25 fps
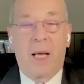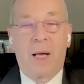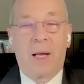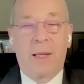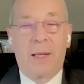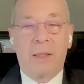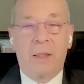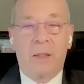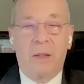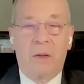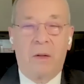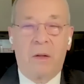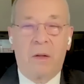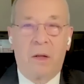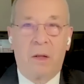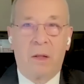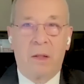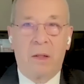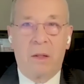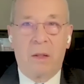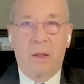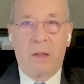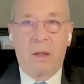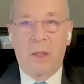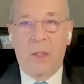And,
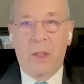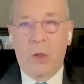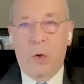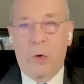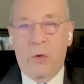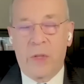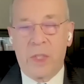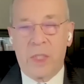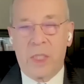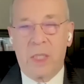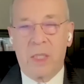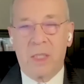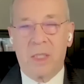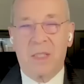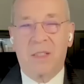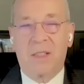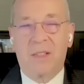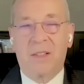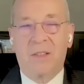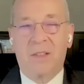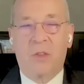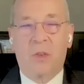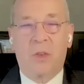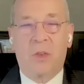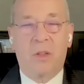you know, this
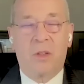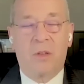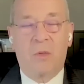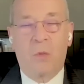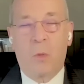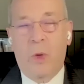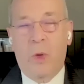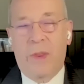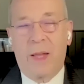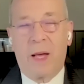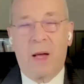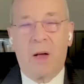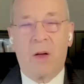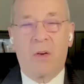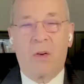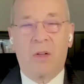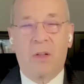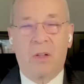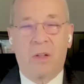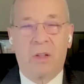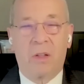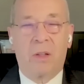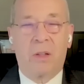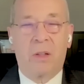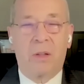isn't
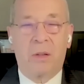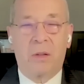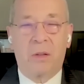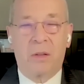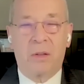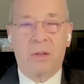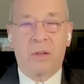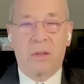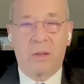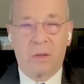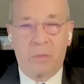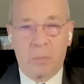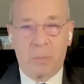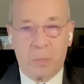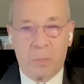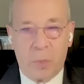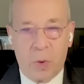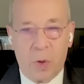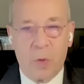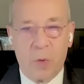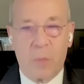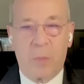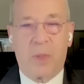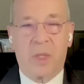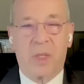without a
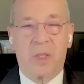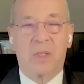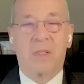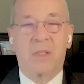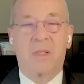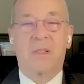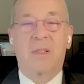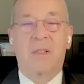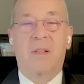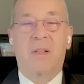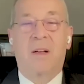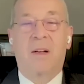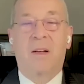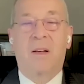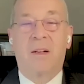purpose.